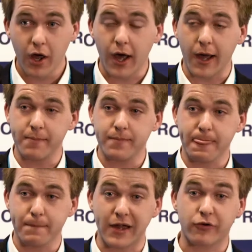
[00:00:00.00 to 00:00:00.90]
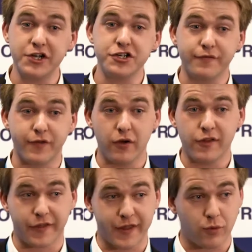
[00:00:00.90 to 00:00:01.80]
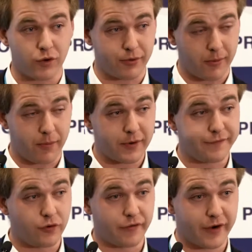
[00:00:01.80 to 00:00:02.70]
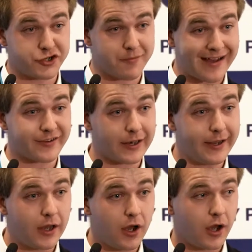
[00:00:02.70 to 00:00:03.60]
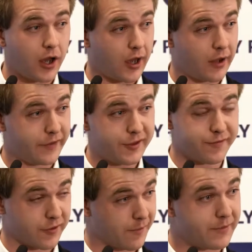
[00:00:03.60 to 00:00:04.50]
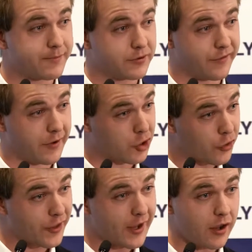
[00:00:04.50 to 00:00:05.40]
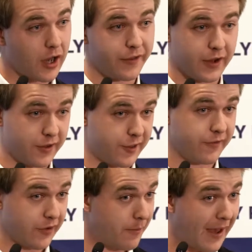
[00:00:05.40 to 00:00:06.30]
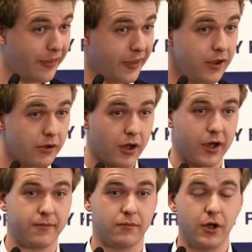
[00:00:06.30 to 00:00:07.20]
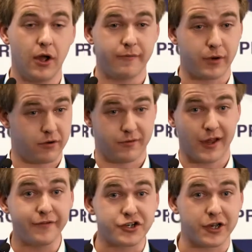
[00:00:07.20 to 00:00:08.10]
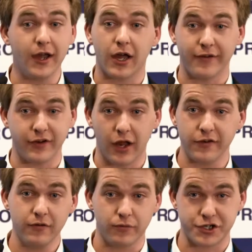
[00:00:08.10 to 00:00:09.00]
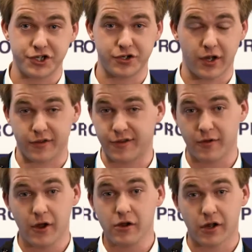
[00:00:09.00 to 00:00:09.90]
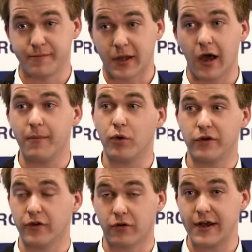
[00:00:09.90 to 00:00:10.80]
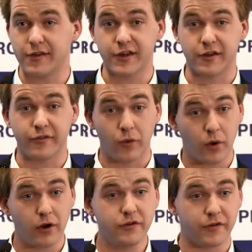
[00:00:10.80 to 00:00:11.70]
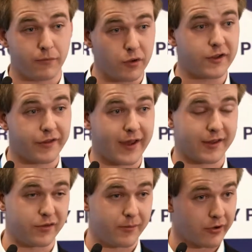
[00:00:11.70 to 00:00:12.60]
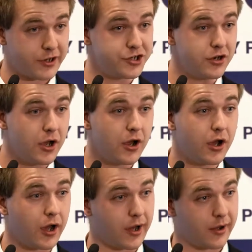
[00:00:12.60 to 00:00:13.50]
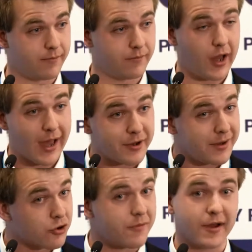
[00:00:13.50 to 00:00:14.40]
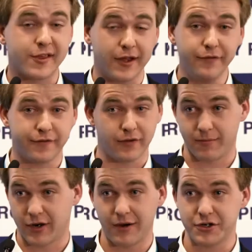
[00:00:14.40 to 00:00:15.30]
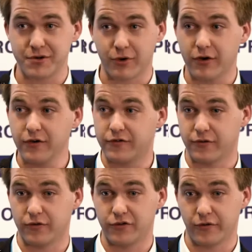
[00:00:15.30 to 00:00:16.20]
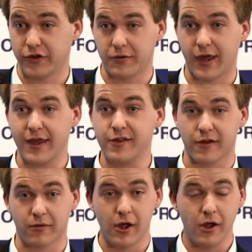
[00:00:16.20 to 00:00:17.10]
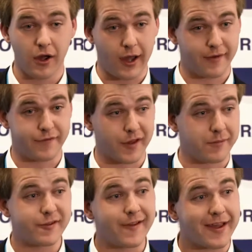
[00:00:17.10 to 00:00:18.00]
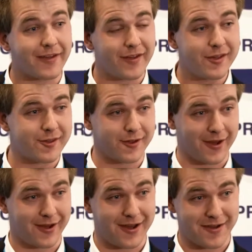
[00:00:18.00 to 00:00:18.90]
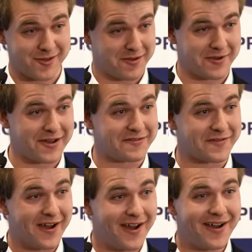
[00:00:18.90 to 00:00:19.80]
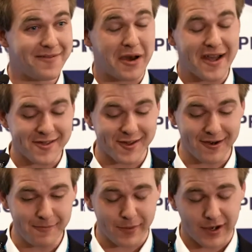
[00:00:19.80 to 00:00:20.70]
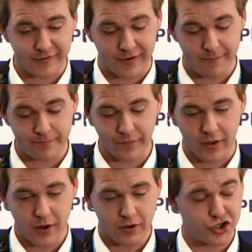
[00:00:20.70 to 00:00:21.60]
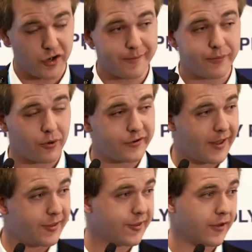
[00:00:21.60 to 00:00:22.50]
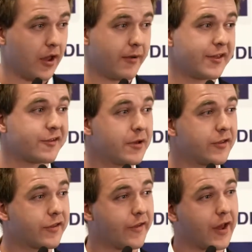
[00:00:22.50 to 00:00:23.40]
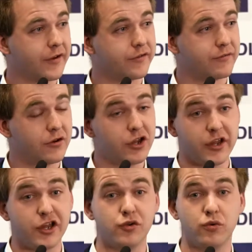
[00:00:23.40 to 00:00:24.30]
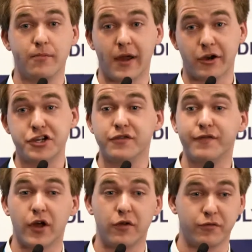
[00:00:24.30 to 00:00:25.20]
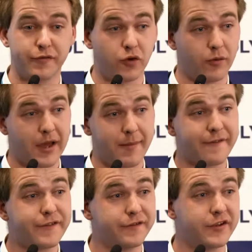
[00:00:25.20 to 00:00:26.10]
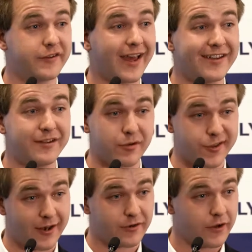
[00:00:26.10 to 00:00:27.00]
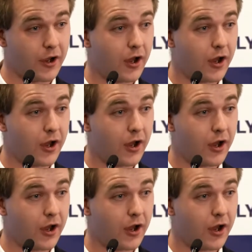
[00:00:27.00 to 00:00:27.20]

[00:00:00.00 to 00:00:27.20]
Um, migration flows, I think, will probably fall very dramatically. Uh, this, for some people, is a very good thing. I think it's a very bad thing. Um, selfishly, I live in London, which has kind of become one of the greatest cities in the world, mostly thanks to immigration. Um, I am an immigrant myself. I'm an Irish immigrant to, to the UK, so I have some stake in this. Uh, I have some kind of bias here, but um, Jonathan Portes uh, estimates that EU migration flows will fall by about 50 to 80 percent,